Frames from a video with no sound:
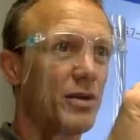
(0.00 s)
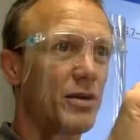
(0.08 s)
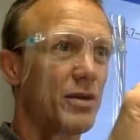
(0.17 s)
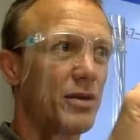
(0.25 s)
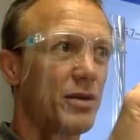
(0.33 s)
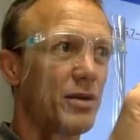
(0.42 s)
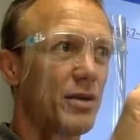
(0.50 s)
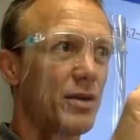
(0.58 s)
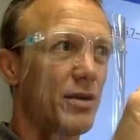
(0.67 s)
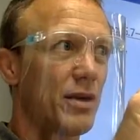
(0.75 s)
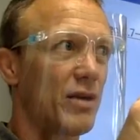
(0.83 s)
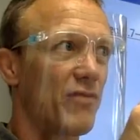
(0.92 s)
together.
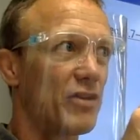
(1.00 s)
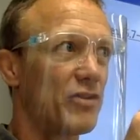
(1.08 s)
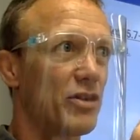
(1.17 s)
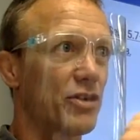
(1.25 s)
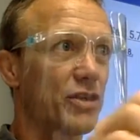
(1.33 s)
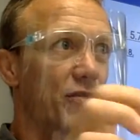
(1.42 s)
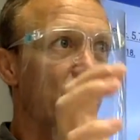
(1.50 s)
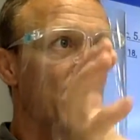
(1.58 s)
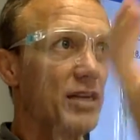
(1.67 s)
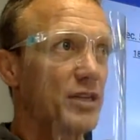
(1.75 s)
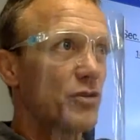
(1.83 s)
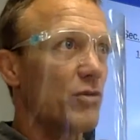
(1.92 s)
You know, like if I
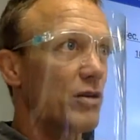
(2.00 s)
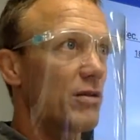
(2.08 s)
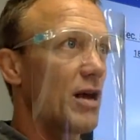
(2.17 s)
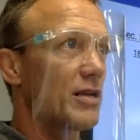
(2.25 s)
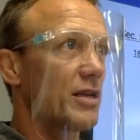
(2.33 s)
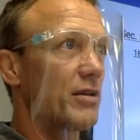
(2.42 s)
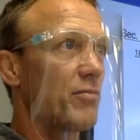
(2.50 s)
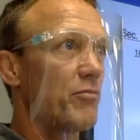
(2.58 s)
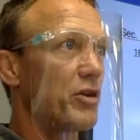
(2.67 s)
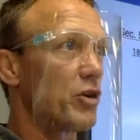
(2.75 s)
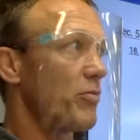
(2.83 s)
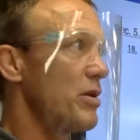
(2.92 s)
tried to shove you guys into a
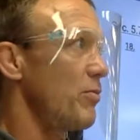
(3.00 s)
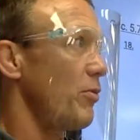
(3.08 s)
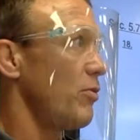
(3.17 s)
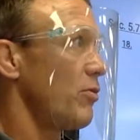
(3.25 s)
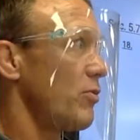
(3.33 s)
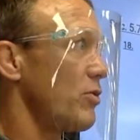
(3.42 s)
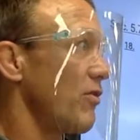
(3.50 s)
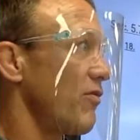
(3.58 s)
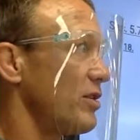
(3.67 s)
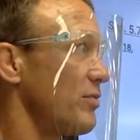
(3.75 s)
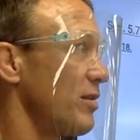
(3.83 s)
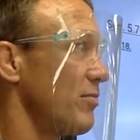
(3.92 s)
closet, bigger
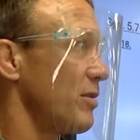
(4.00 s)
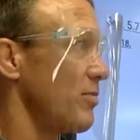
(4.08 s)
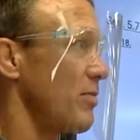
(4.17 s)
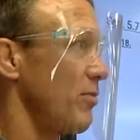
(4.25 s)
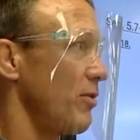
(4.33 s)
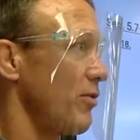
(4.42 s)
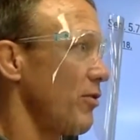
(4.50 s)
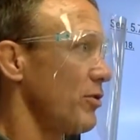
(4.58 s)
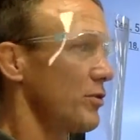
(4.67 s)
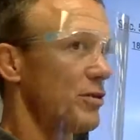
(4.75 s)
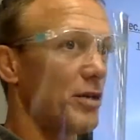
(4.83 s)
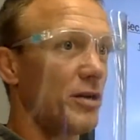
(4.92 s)
people, we couldn't fit as many
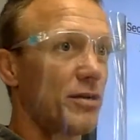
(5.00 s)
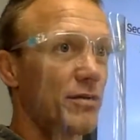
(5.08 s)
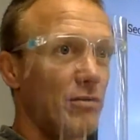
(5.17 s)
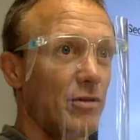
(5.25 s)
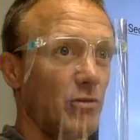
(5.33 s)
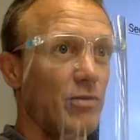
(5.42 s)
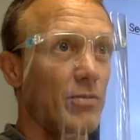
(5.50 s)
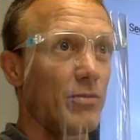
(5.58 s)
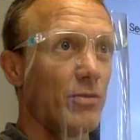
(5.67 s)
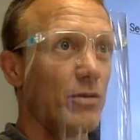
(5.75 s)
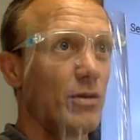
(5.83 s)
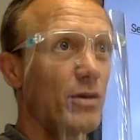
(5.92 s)
big people in there as we could
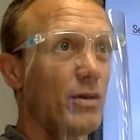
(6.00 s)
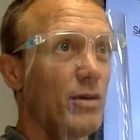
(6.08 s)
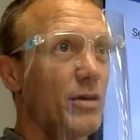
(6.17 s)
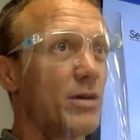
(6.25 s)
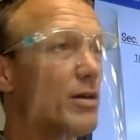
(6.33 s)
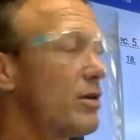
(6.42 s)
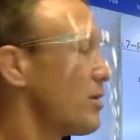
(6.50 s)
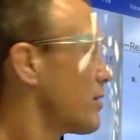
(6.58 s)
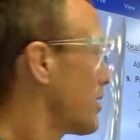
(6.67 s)
little people.